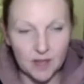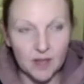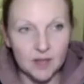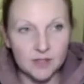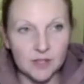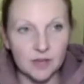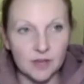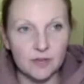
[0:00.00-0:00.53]

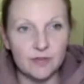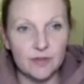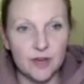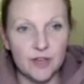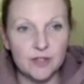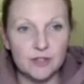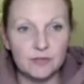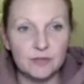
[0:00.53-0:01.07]
So
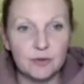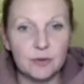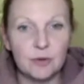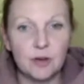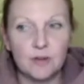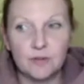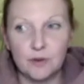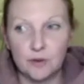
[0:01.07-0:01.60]
first of all,
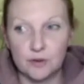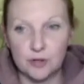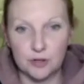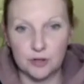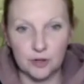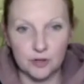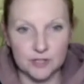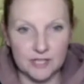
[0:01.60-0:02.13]
I've got the
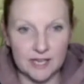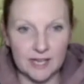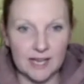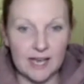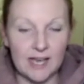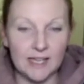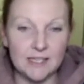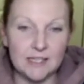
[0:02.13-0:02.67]
content
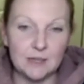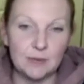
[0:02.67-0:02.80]
calendar,